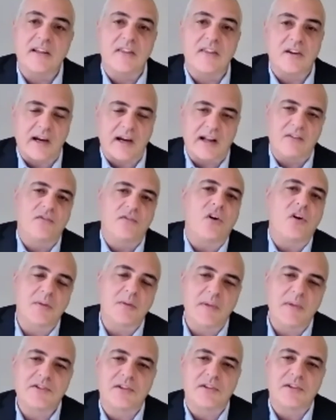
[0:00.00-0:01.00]
the other kind of
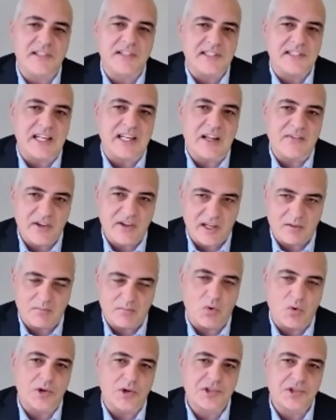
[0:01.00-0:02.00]
volumetrically significant
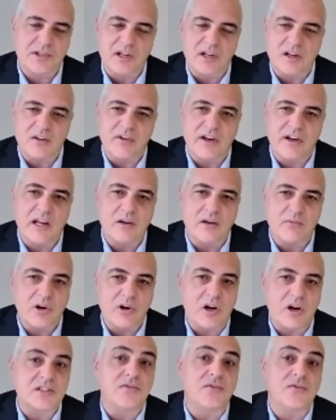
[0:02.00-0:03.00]
portion in the vanadium
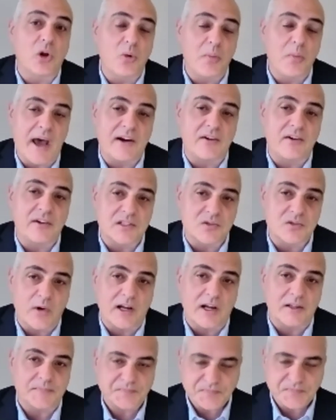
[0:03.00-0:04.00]
redox flow battery as
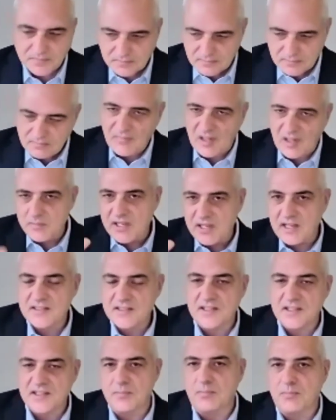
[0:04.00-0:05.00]
well,
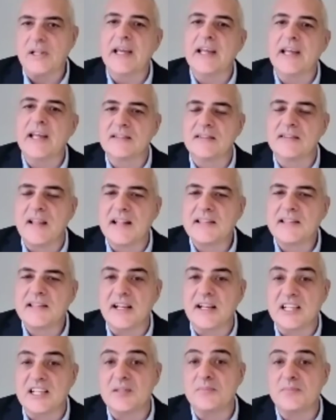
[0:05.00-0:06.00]
because it's the plates, and that's
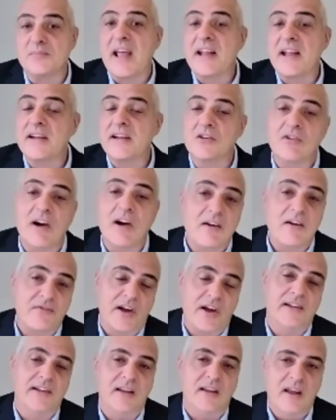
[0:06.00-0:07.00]
an expanded
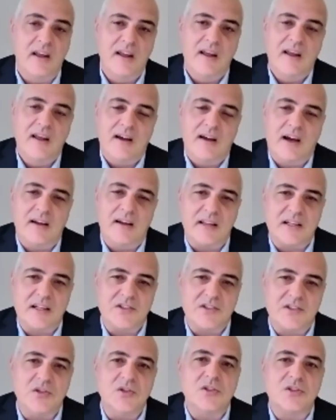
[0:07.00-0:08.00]
graphite that
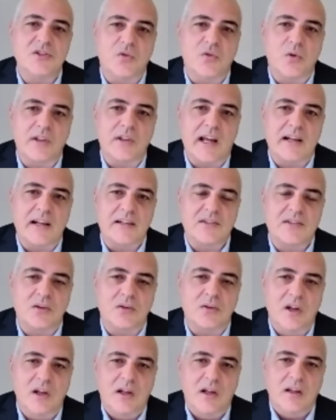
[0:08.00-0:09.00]
is used for that.
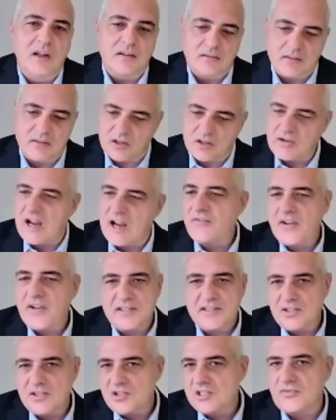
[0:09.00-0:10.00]
So the graphite
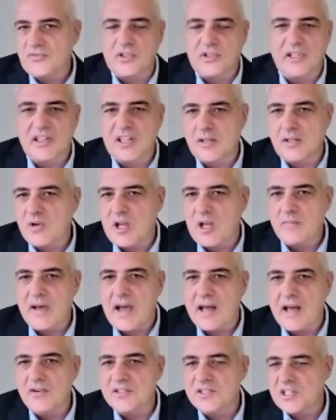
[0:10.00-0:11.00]
isn't just for lithium-ion
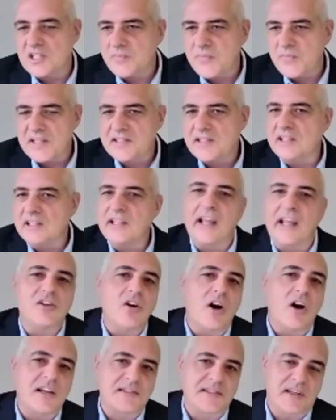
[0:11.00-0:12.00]
batteries, it's basically
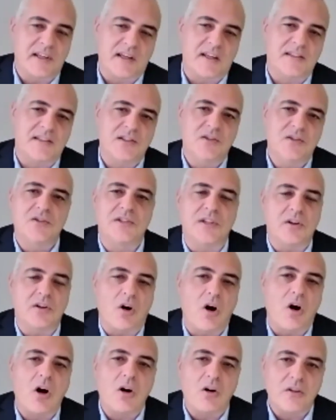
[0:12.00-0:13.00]
agnostic. It's used in
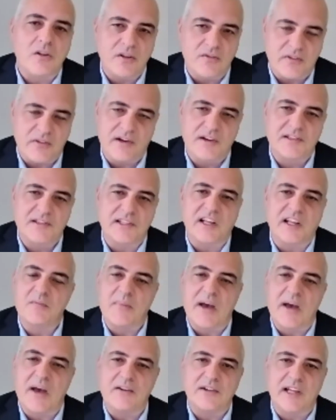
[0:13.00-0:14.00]
all the various kind of
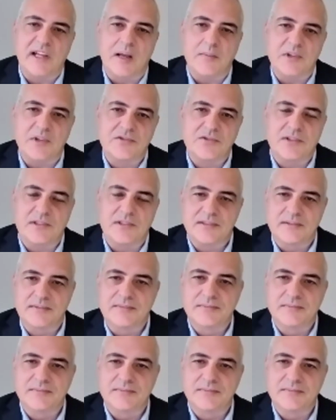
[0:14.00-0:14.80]
battery chemistries.